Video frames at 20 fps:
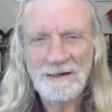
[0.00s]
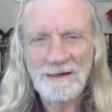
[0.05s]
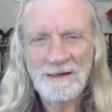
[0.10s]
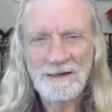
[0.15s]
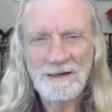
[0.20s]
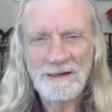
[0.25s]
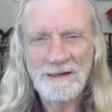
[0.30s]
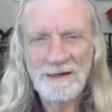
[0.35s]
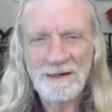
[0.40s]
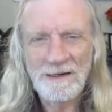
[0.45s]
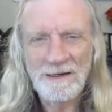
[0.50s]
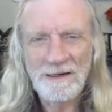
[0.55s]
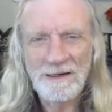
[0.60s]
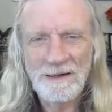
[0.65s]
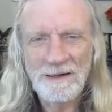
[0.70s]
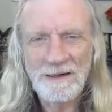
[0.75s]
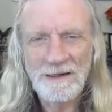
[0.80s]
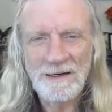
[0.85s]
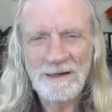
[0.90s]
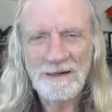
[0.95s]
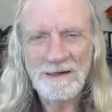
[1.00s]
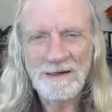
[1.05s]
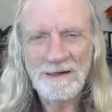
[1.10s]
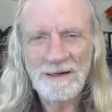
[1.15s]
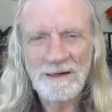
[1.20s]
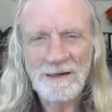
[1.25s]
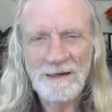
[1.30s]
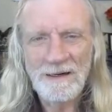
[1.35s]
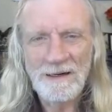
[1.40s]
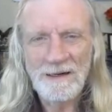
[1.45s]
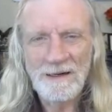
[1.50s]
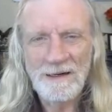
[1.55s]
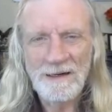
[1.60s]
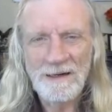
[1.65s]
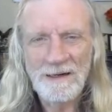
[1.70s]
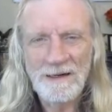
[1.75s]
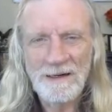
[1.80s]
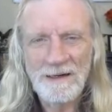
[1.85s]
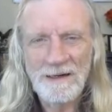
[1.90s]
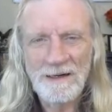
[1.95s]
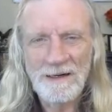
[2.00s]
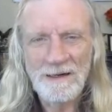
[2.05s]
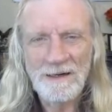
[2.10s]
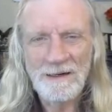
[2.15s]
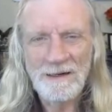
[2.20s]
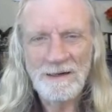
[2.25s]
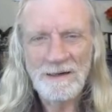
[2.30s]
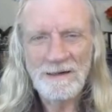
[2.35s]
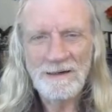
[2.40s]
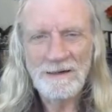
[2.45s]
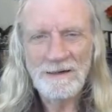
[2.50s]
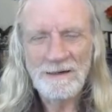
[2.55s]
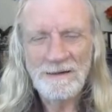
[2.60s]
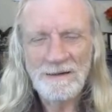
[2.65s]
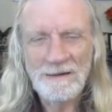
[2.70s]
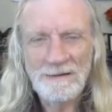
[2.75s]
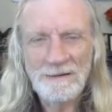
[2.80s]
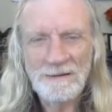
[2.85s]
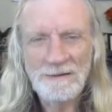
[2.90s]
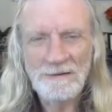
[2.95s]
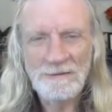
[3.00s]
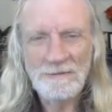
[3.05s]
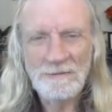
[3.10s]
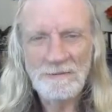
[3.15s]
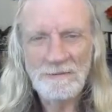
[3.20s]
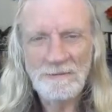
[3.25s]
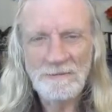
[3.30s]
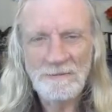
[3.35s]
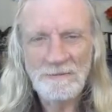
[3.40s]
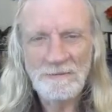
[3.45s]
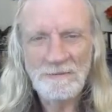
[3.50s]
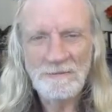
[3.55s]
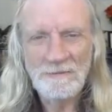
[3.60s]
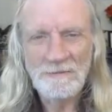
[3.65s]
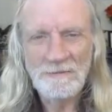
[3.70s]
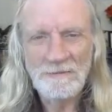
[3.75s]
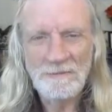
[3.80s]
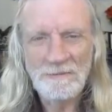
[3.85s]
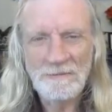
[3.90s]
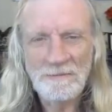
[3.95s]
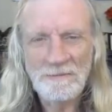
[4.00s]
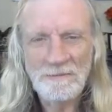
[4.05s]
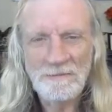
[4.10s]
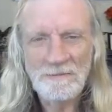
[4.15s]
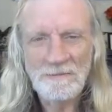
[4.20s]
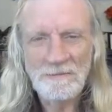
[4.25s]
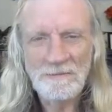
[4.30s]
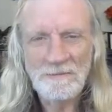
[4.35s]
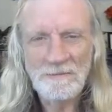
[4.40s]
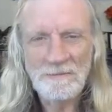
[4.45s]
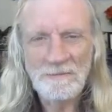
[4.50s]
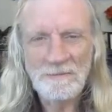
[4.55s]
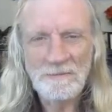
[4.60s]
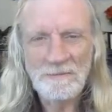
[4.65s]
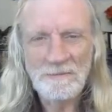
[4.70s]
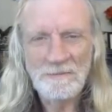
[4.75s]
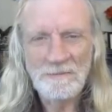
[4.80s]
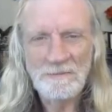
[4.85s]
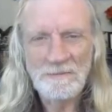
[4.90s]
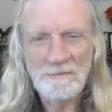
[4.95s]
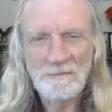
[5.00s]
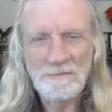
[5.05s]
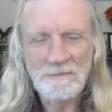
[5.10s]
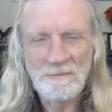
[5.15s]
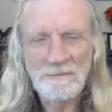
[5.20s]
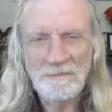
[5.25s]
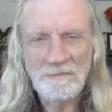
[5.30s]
(silent)